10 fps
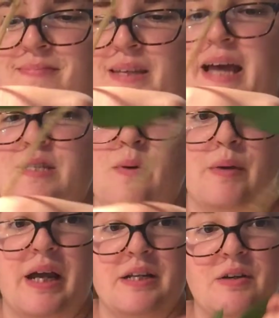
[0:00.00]
That's what we
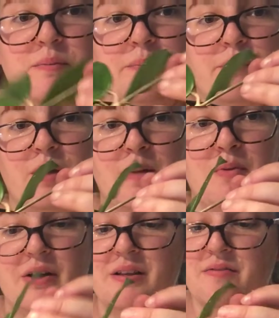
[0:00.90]
gotta do. We gotta
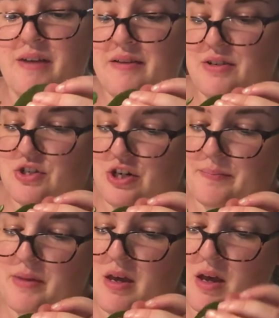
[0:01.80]
put it in the five incher.
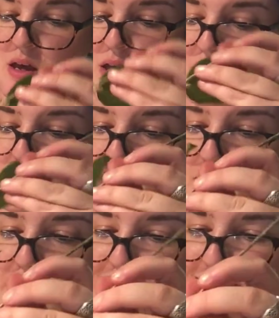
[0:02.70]
So
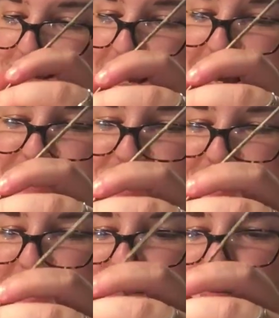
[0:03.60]
it's, yeah, it's
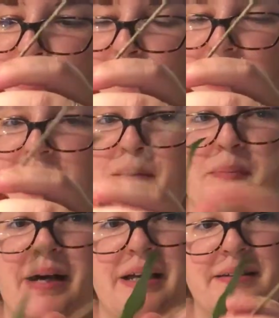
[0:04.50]
just a little bit big,
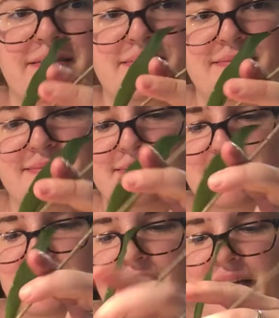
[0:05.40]
but
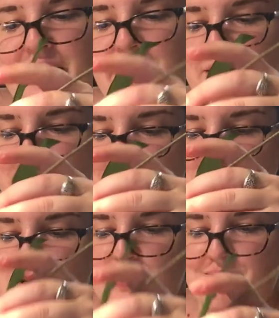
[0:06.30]
again,
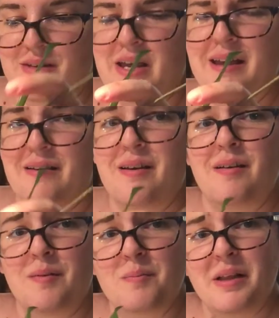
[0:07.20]
there's
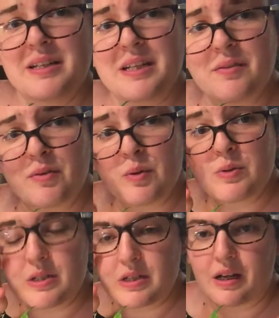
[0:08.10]
plenty of
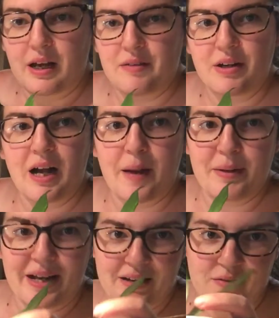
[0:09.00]
roots to kind of
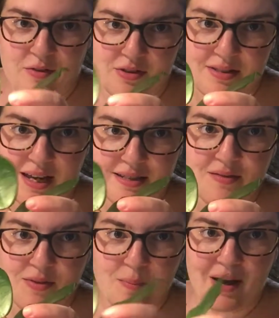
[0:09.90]
accommodate for the size of
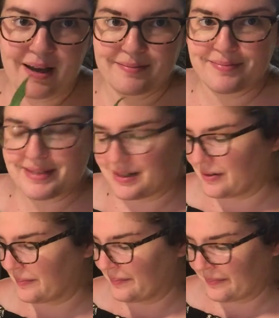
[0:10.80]
the pot. So
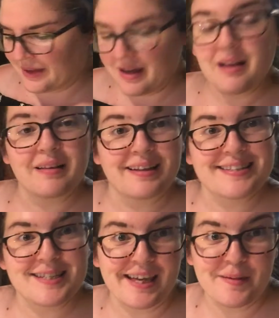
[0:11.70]

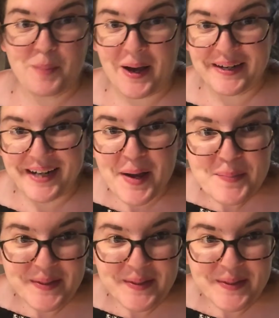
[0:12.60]
let's get it potted up.